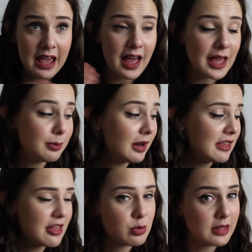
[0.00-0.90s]
I apply
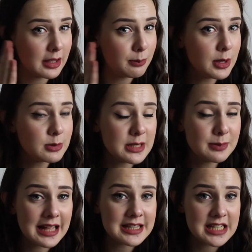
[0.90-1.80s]
this with like a beauty
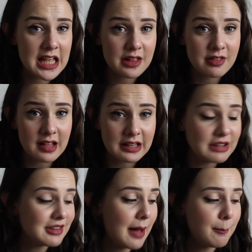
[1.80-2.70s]
blender, slightly
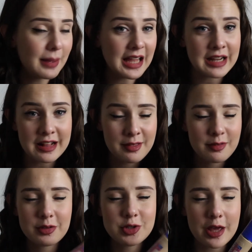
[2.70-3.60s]
damp, and
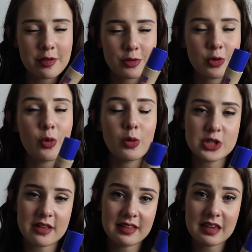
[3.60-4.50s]
it's just gorgeous.